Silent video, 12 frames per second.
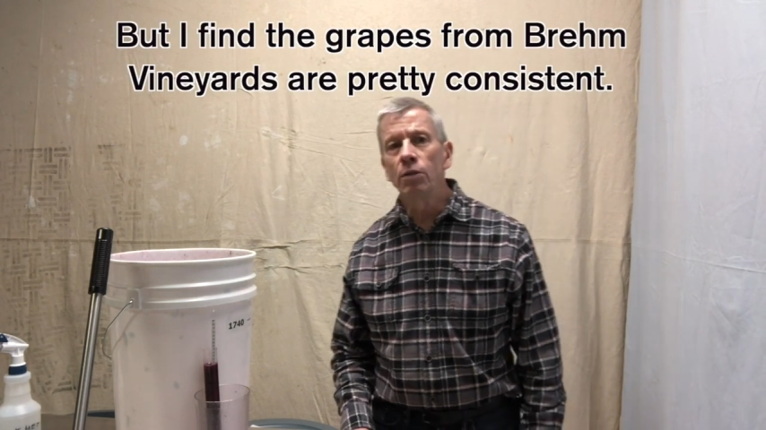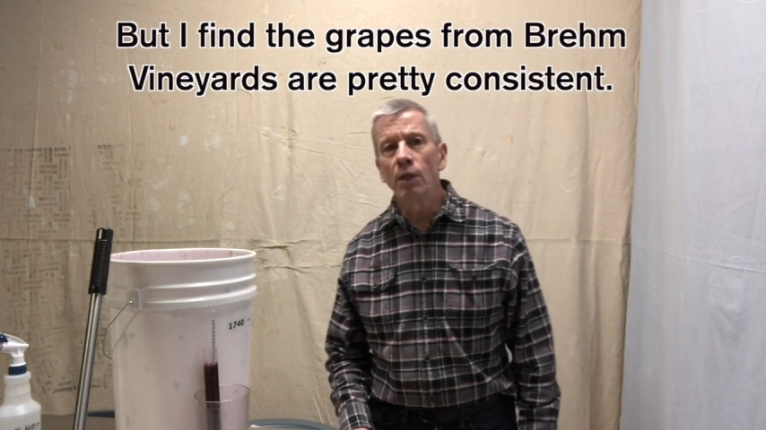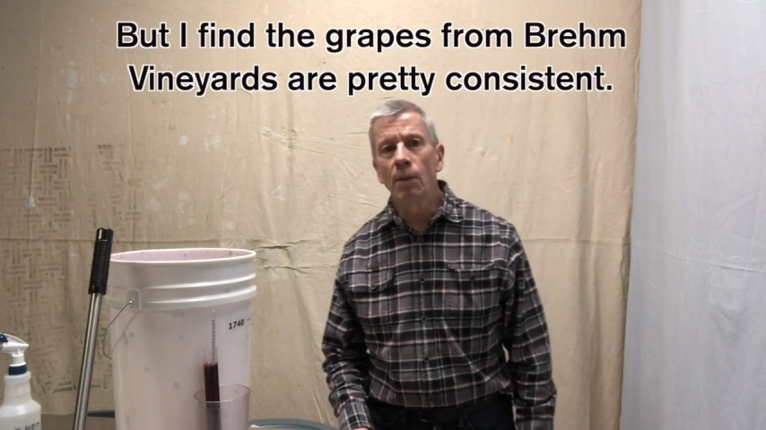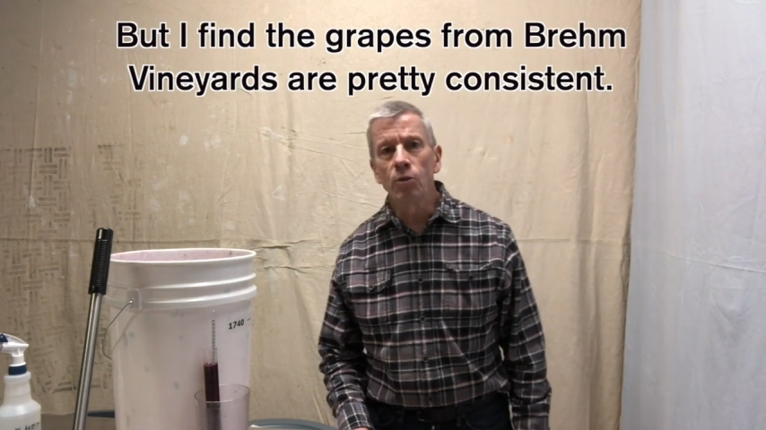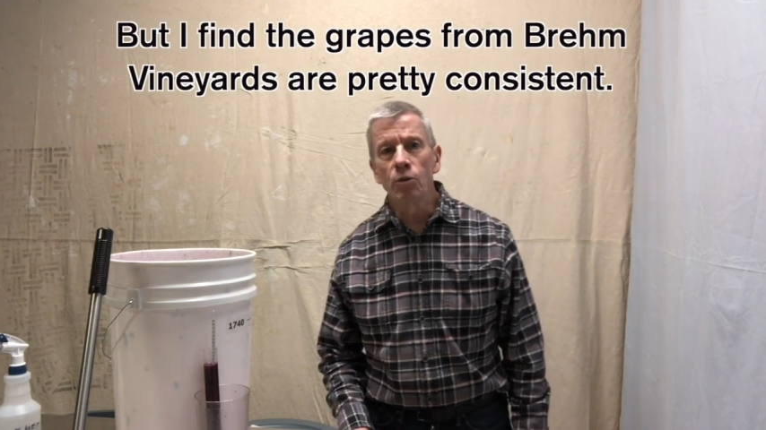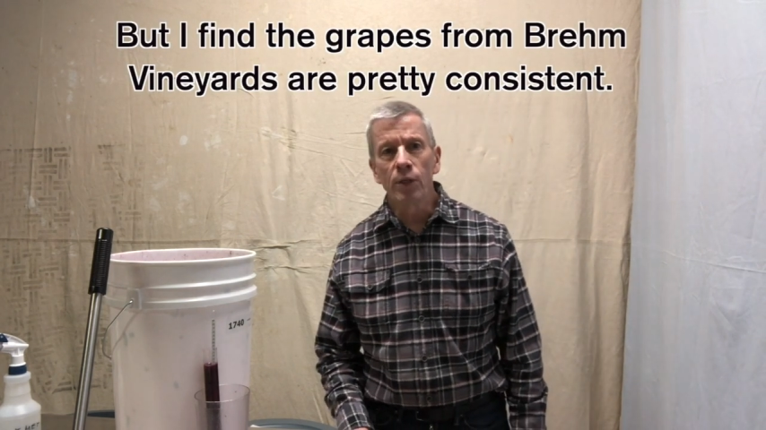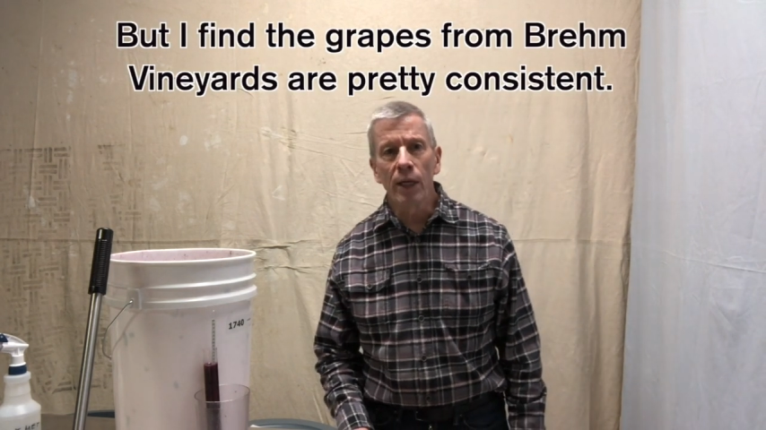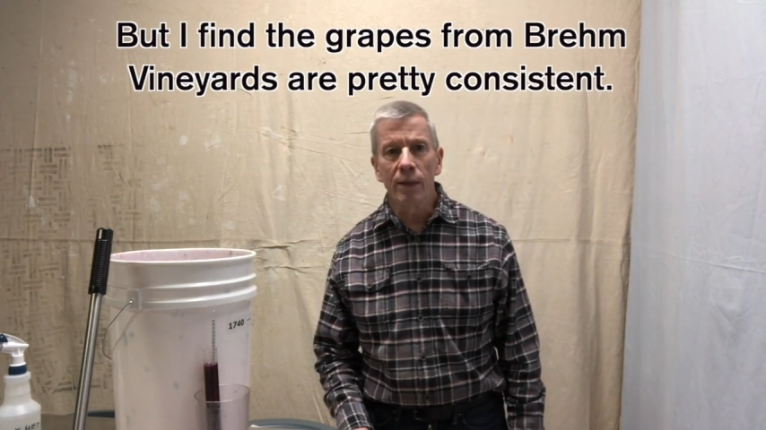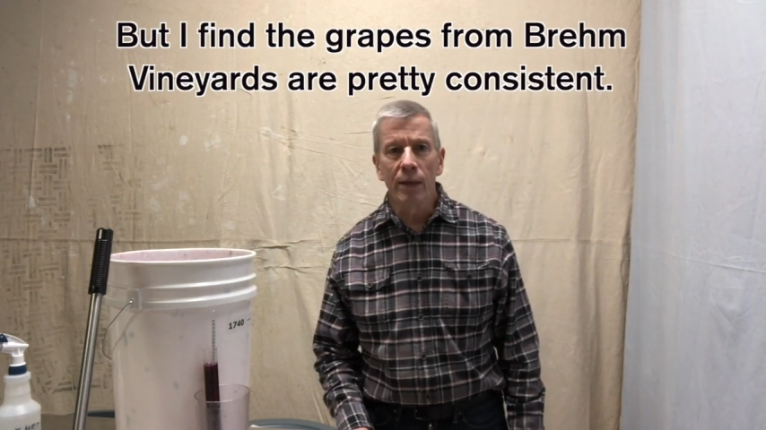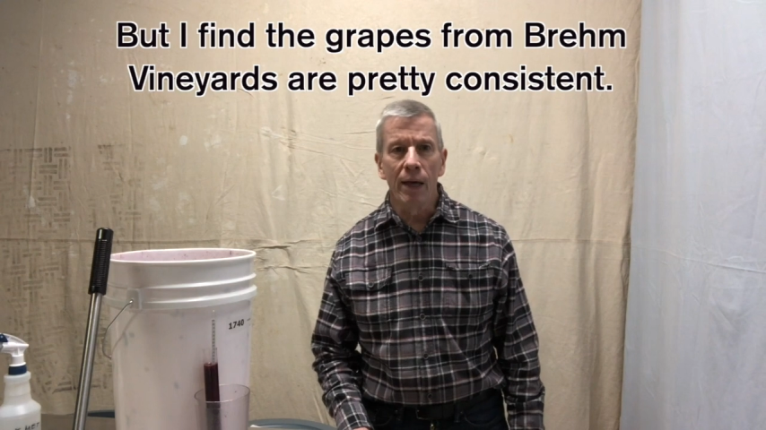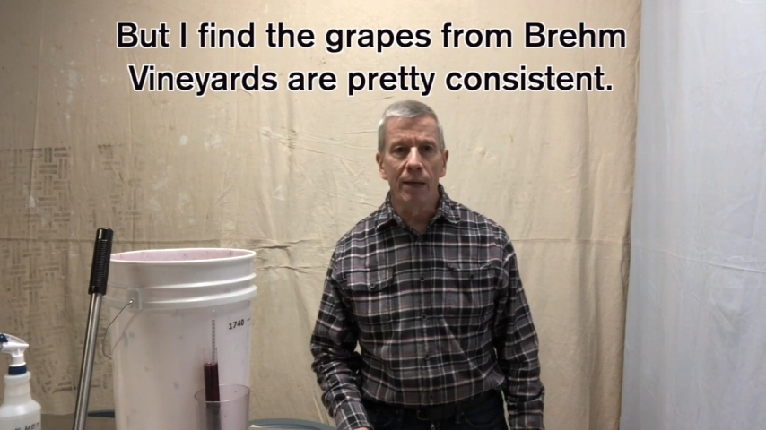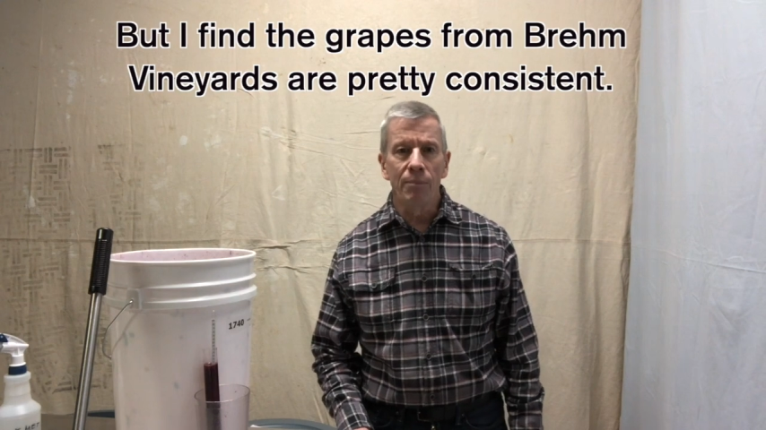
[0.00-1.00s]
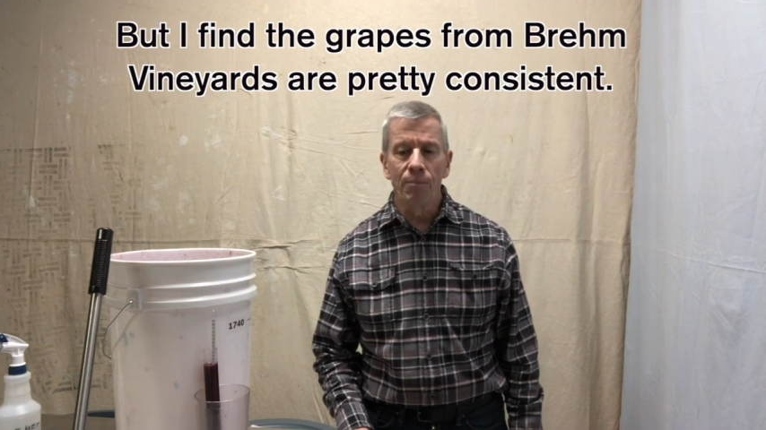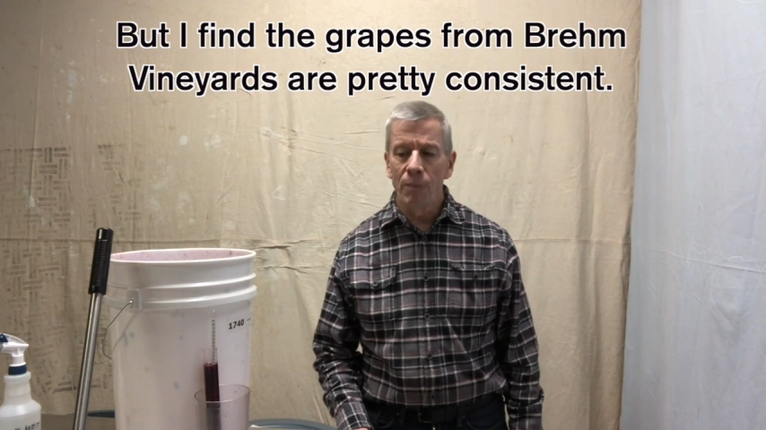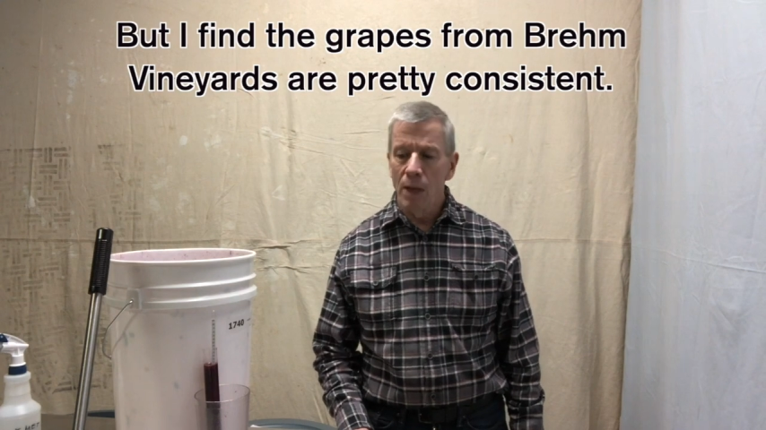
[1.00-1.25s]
to double check that,